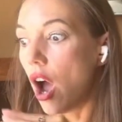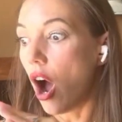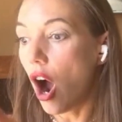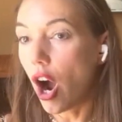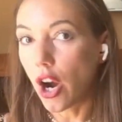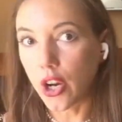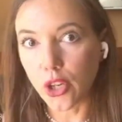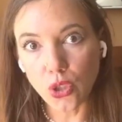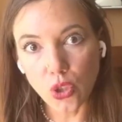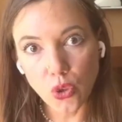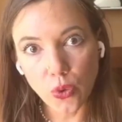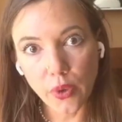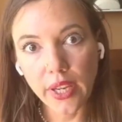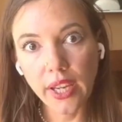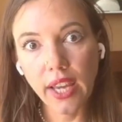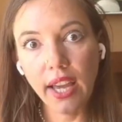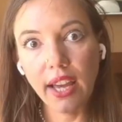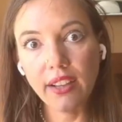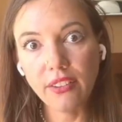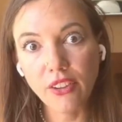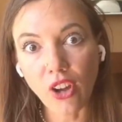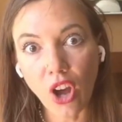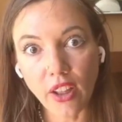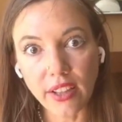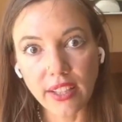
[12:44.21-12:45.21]
Are you doing
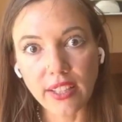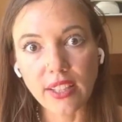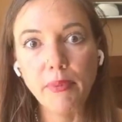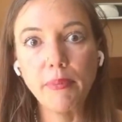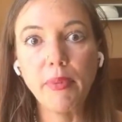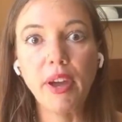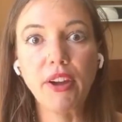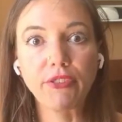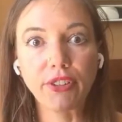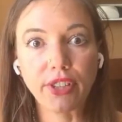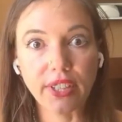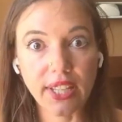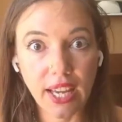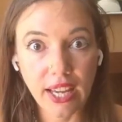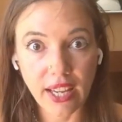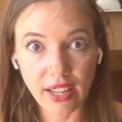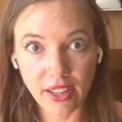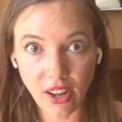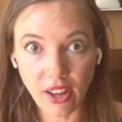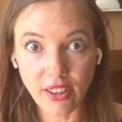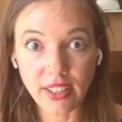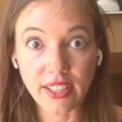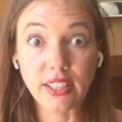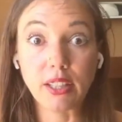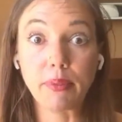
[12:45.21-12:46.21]
it? Calling them every
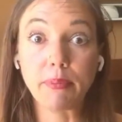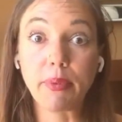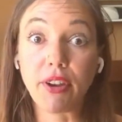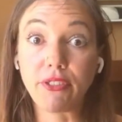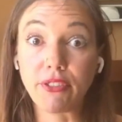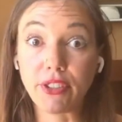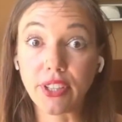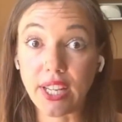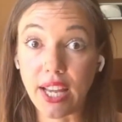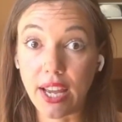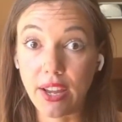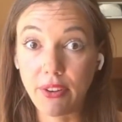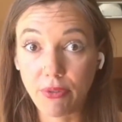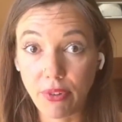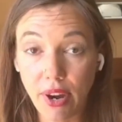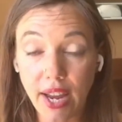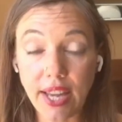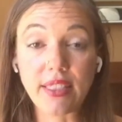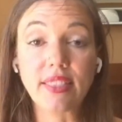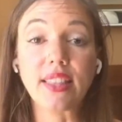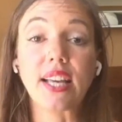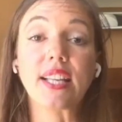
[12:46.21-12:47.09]
day, right?